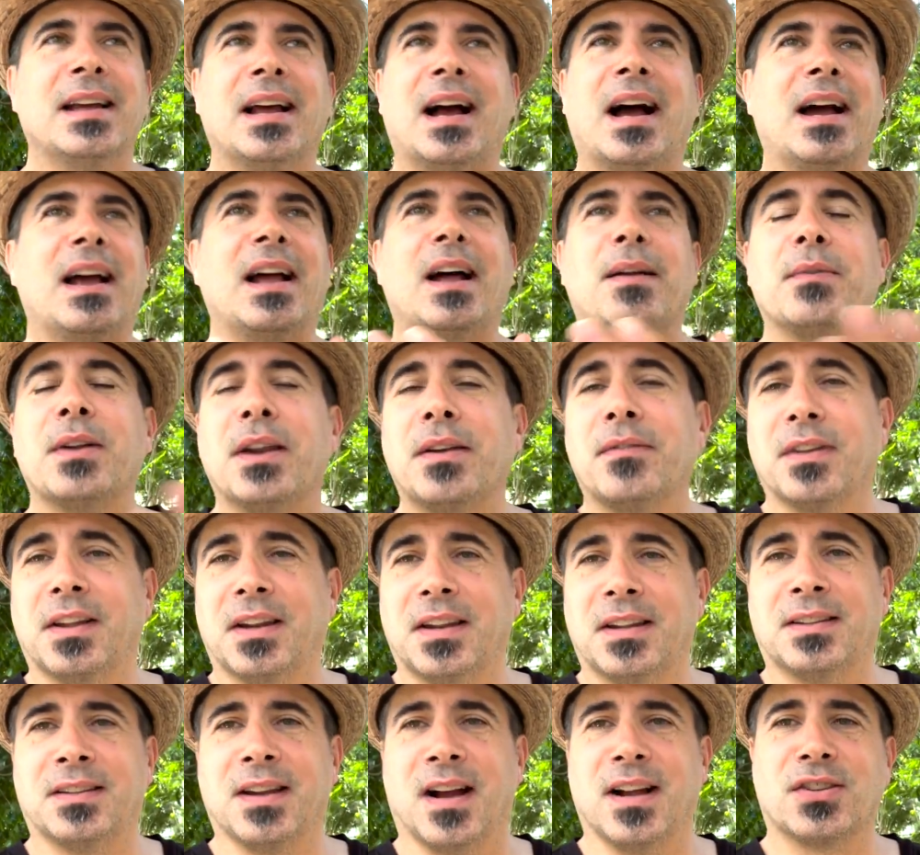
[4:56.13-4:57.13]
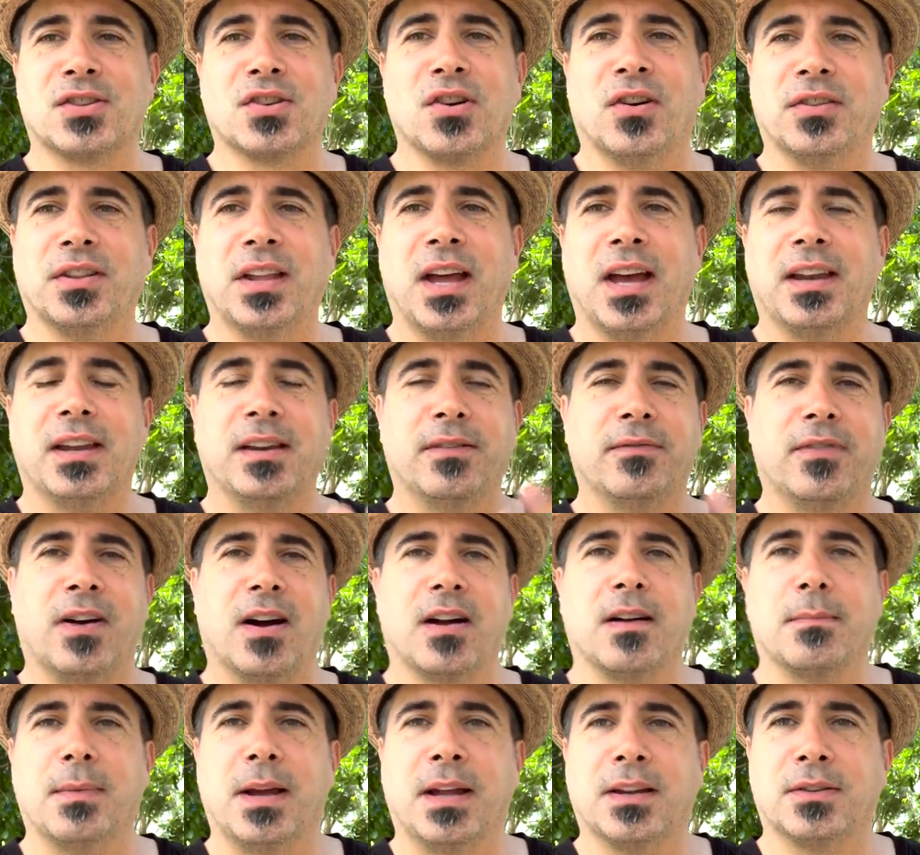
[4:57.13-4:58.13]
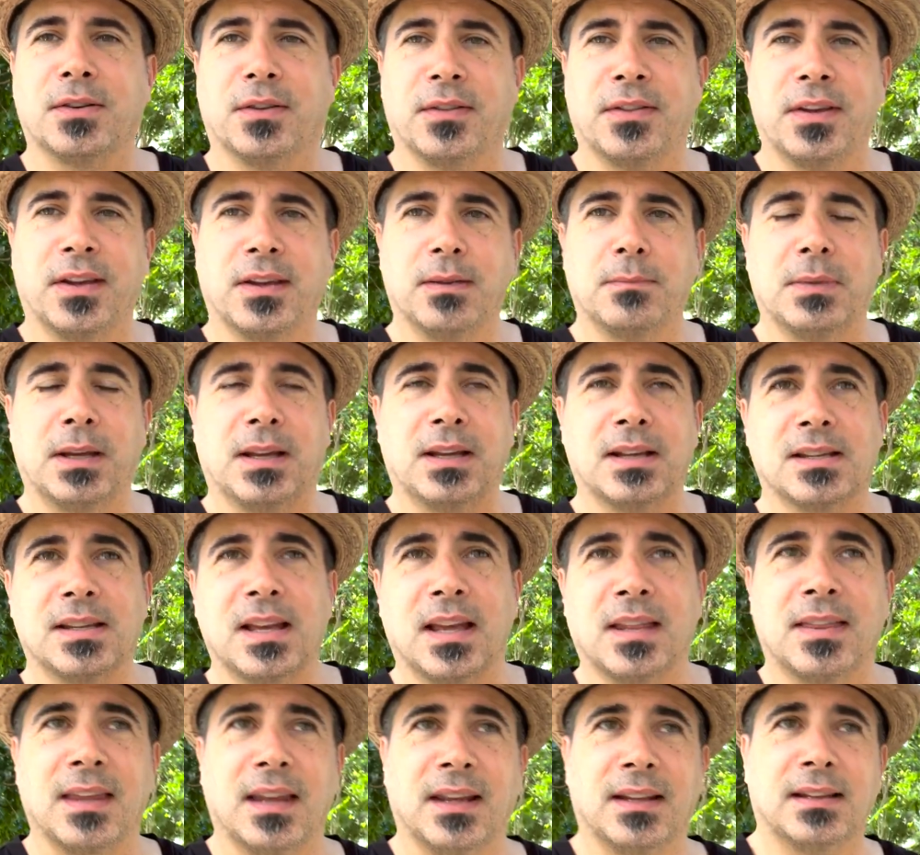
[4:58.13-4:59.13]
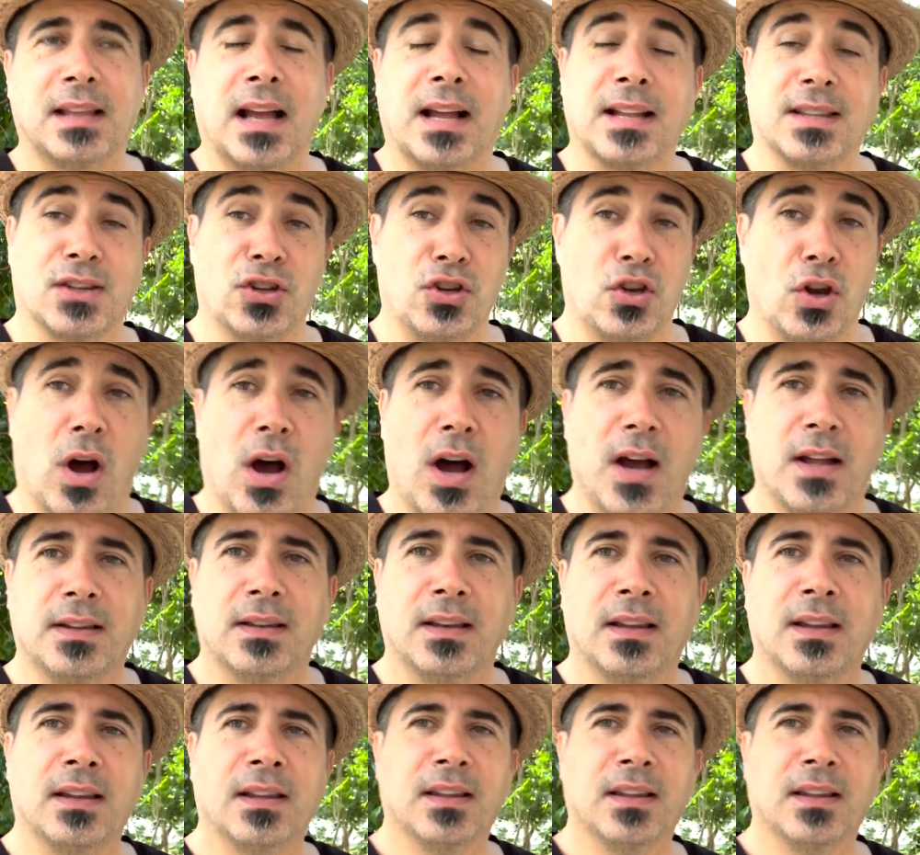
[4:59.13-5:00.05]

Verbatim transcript: I, I'm not even going to touch on that environmental thing because I think that's not